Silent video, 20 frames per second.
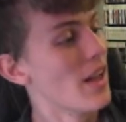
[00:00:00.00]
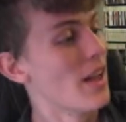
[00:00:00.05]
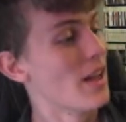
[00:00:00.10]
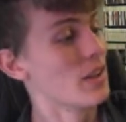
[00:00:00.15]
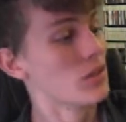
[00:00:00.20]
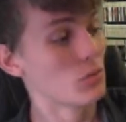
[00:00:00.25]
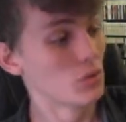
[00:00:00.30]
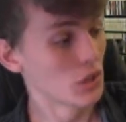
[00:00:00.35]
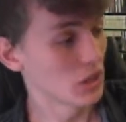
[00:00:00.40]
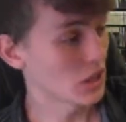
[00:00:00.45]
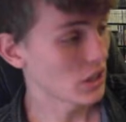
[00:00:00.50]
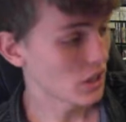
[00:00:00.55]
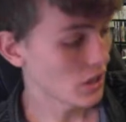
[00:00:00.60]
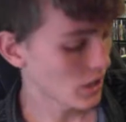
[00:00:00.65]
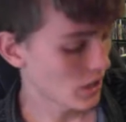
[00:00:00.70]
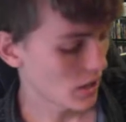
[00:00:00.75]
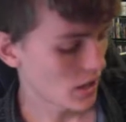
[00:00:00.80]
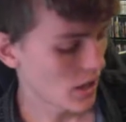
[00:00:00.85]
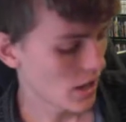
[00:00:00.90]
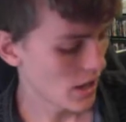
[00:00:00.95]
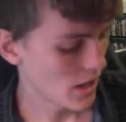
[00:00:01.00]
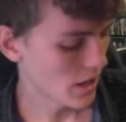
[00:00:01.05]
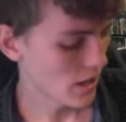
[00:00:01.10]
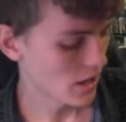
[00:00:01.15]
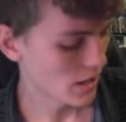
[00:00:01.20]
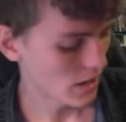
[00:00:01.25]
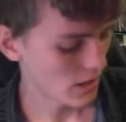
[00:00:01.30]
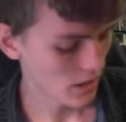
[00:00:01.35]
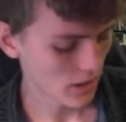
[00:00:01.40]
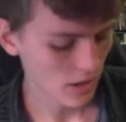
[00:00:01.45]
really good.
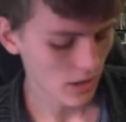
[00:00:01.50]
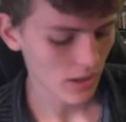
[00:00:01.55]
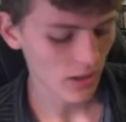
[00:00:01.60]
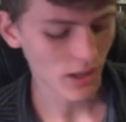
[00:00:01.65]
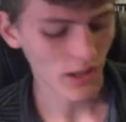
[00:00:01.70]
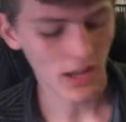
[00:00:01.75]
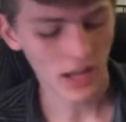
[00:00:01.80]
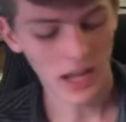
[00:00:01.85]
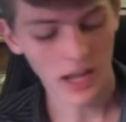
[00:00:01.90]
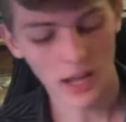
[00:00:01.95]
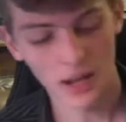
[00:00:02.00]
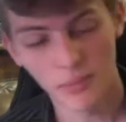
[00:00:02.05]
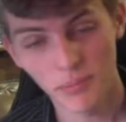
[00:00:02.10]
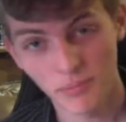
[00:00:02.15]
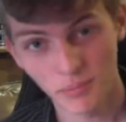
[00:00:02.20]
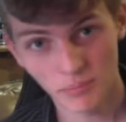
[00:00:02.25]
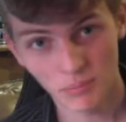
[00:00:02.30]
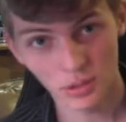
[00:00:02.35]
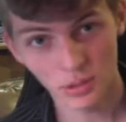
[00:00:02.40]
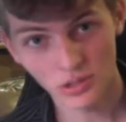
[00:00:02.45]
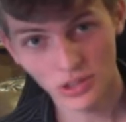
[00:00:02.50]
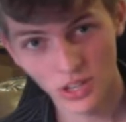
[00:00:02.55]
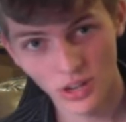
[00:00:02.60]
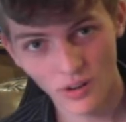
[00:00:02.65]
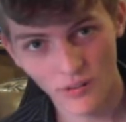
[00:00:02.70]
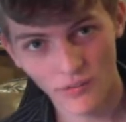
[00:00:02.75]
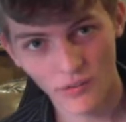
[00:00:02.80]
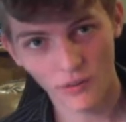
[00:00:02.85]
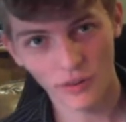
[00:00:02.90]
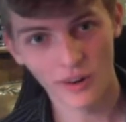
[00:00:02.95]
Pro Skater
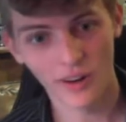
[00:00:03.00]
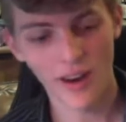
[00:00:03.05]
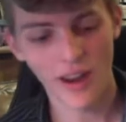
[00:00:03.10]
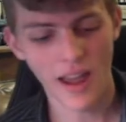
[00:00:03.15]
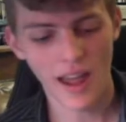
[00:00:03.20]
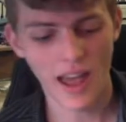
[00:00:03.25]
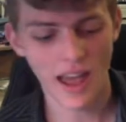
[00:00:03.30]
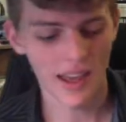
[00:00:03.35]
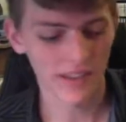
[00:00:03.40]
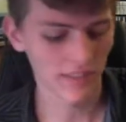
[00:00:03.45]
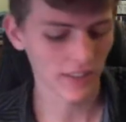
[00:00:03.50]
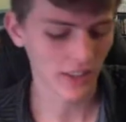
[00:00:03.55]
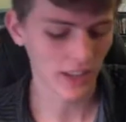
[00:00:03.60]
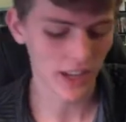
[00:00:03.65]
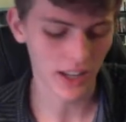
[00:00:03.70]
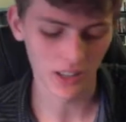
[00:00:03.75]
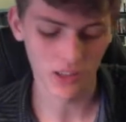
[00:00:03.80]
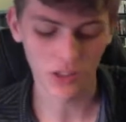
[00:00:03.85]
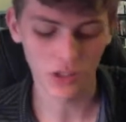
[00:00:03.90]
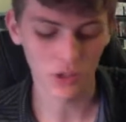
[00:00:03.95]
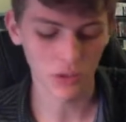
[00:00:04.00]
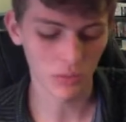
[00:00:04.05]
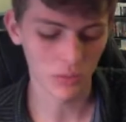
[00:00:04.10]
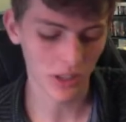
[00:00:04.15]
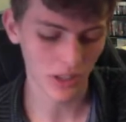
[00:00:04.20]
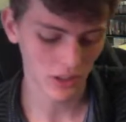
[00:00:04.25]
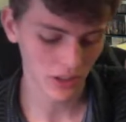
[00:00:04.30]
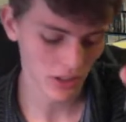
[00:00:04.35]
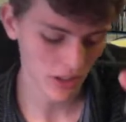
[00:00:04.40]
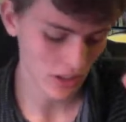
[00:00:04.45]
4, haven't gotten too
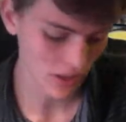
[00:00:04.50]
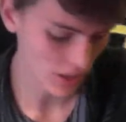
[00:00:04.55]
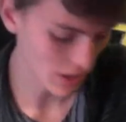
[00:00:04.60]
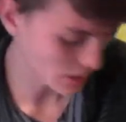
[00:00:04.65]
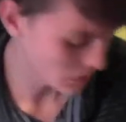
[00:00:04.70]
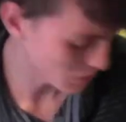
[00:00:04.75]
much into this